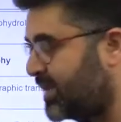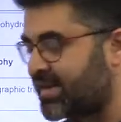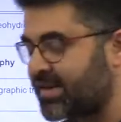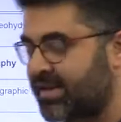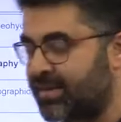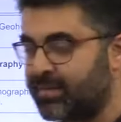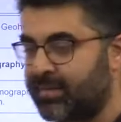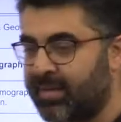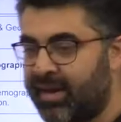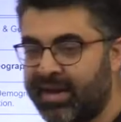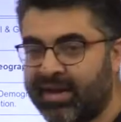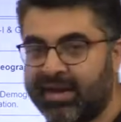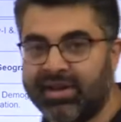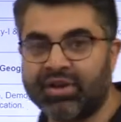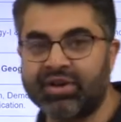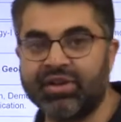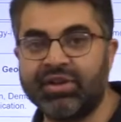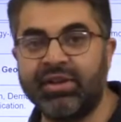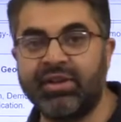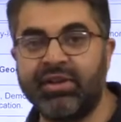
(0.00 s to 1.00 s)
some
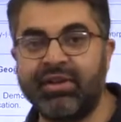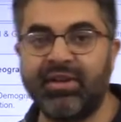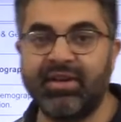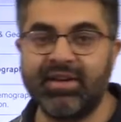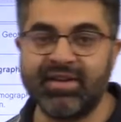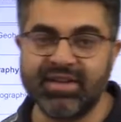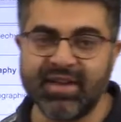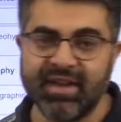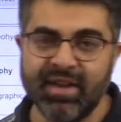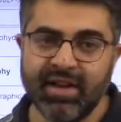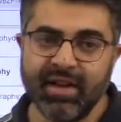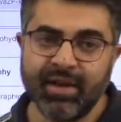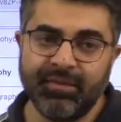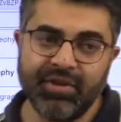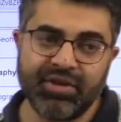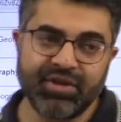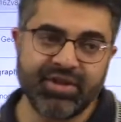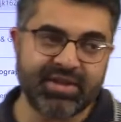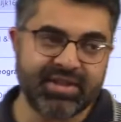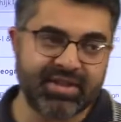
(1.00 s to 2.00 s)
migrational theories,
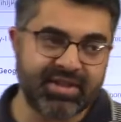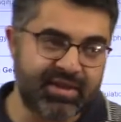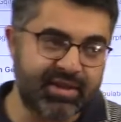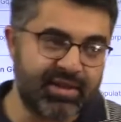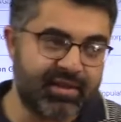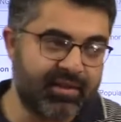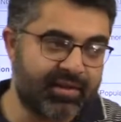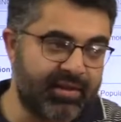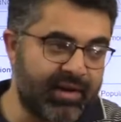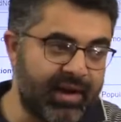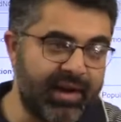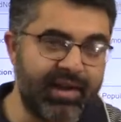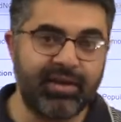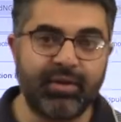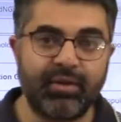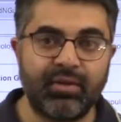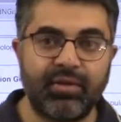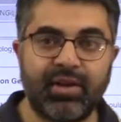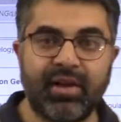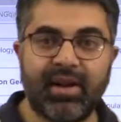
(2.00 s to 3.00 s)
which is
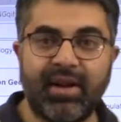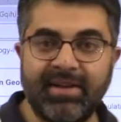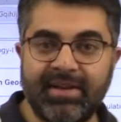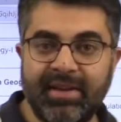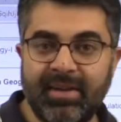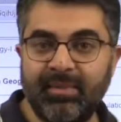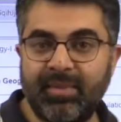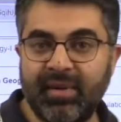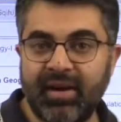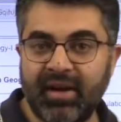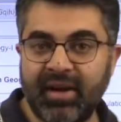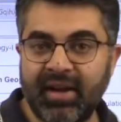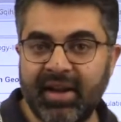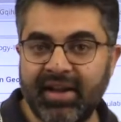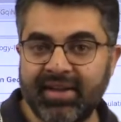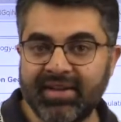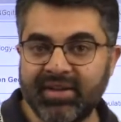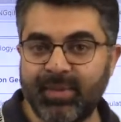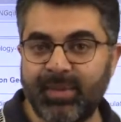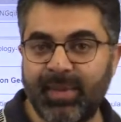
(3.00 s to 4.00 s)
related to the contemporary
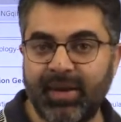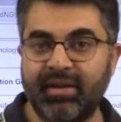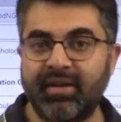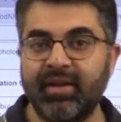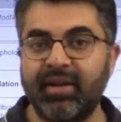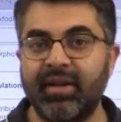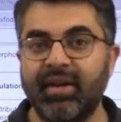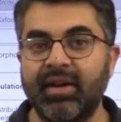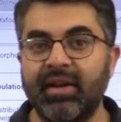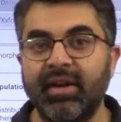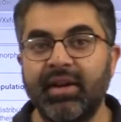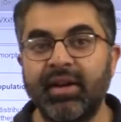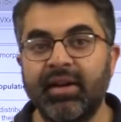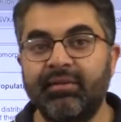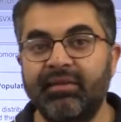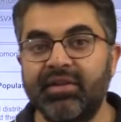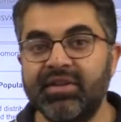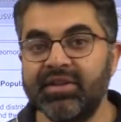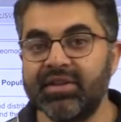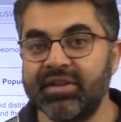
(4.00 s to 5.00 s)
aspect,
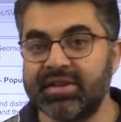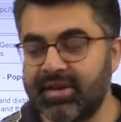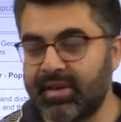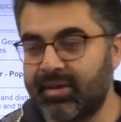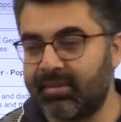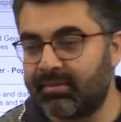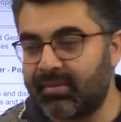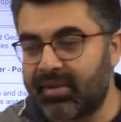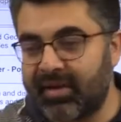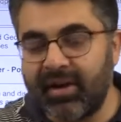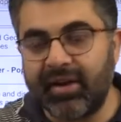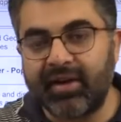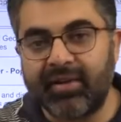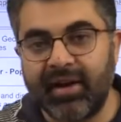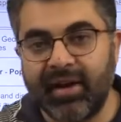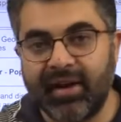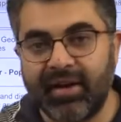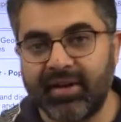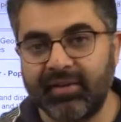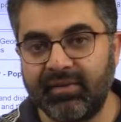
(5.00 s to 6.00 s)
which is
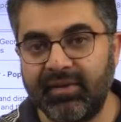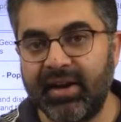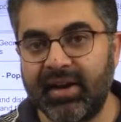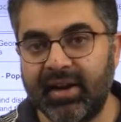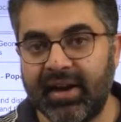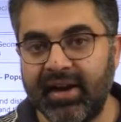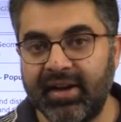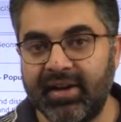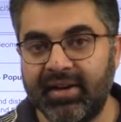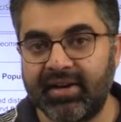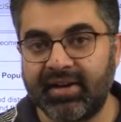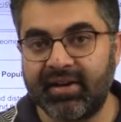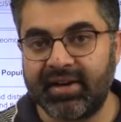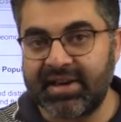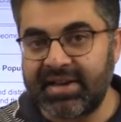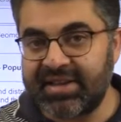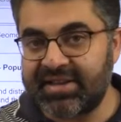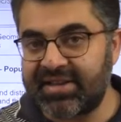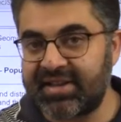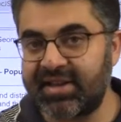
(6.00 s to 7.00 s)
relatively lighter,
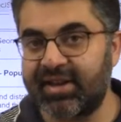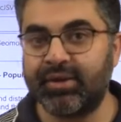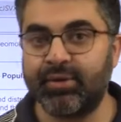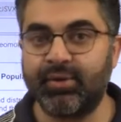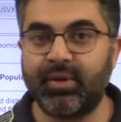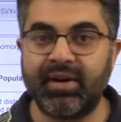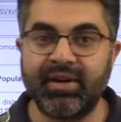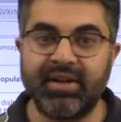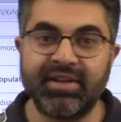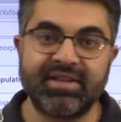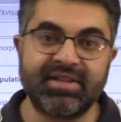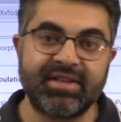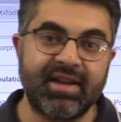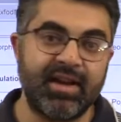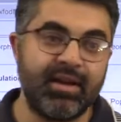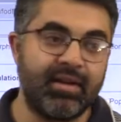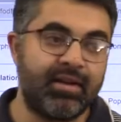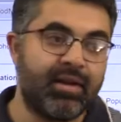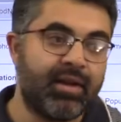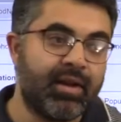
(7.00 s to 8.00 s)
easier to
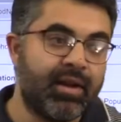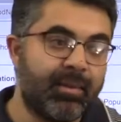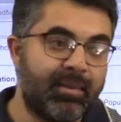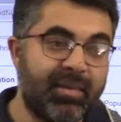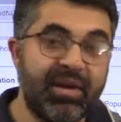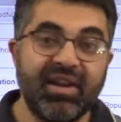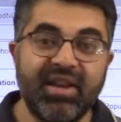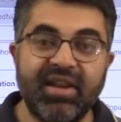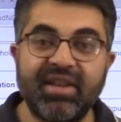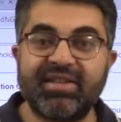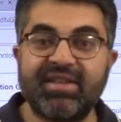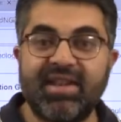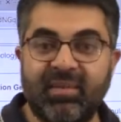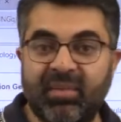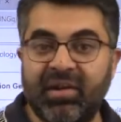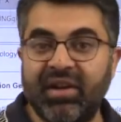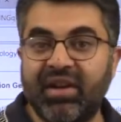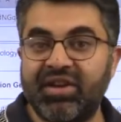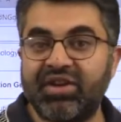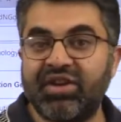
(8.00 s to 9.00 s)
understand. But yes,
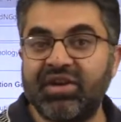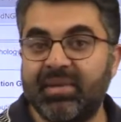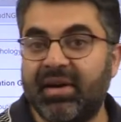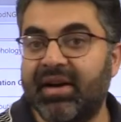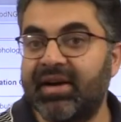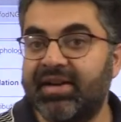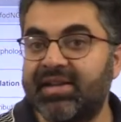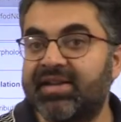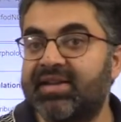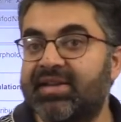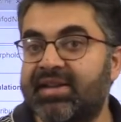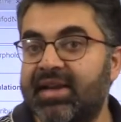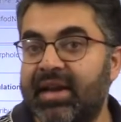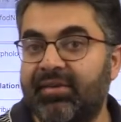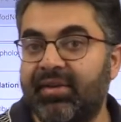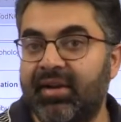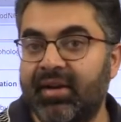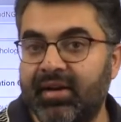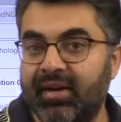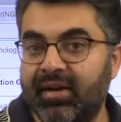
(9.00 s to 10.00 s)
application part is
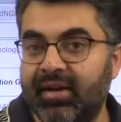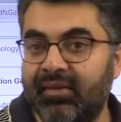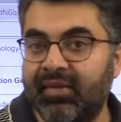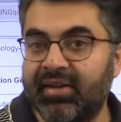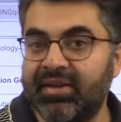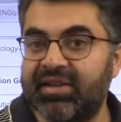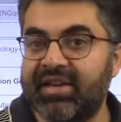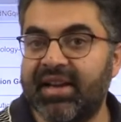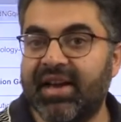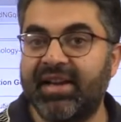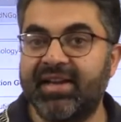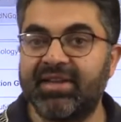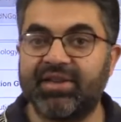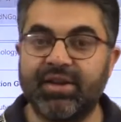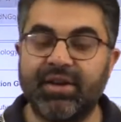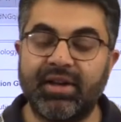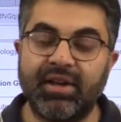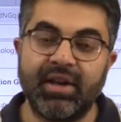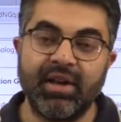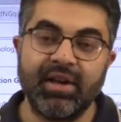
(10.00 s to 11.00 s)
even
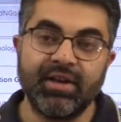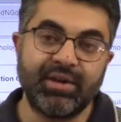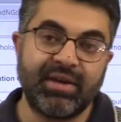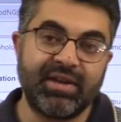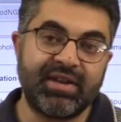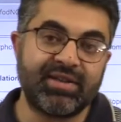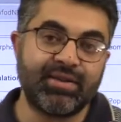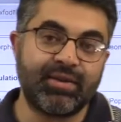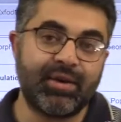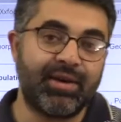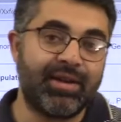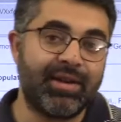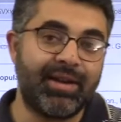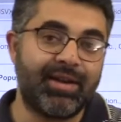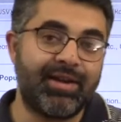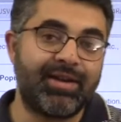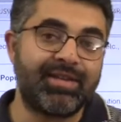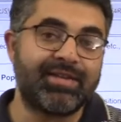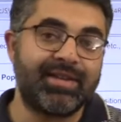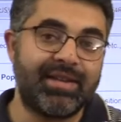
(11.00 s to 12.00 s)
challenging. So it is not that
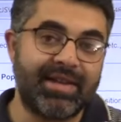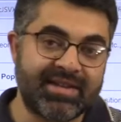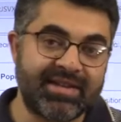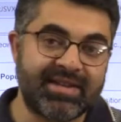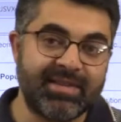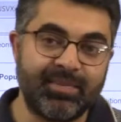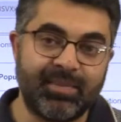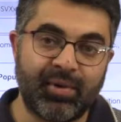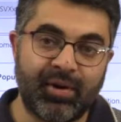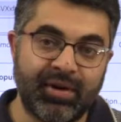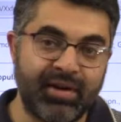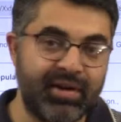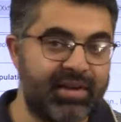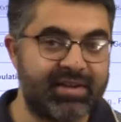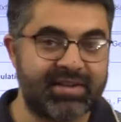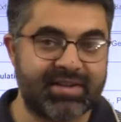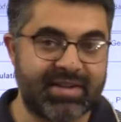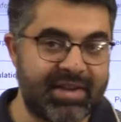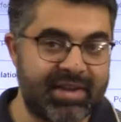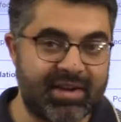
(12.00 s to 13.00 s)
it is less important,
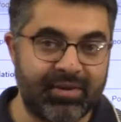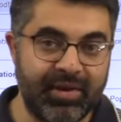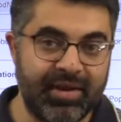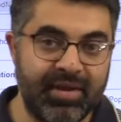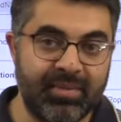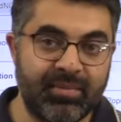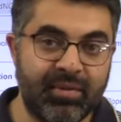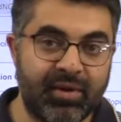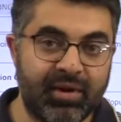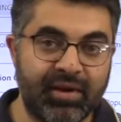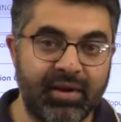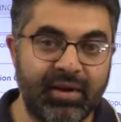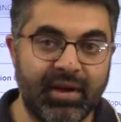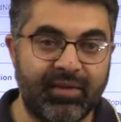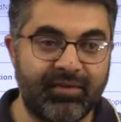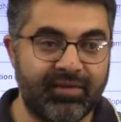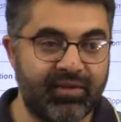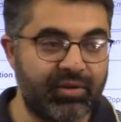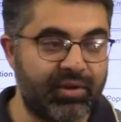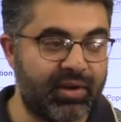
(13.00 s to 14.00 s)
it's equally important.
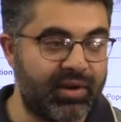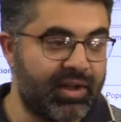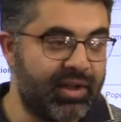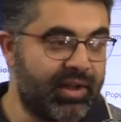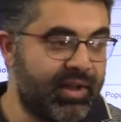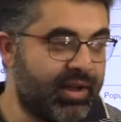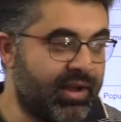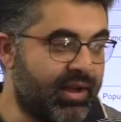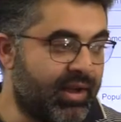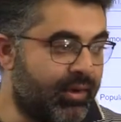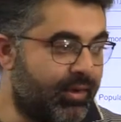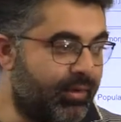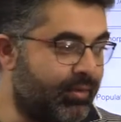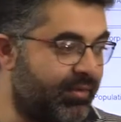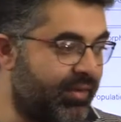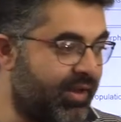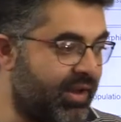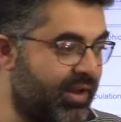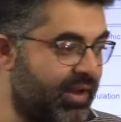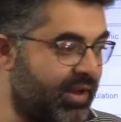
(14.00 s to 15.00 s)
After all,
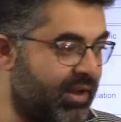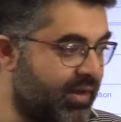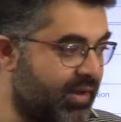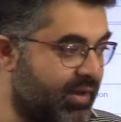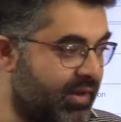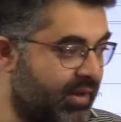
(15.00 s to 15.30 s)
we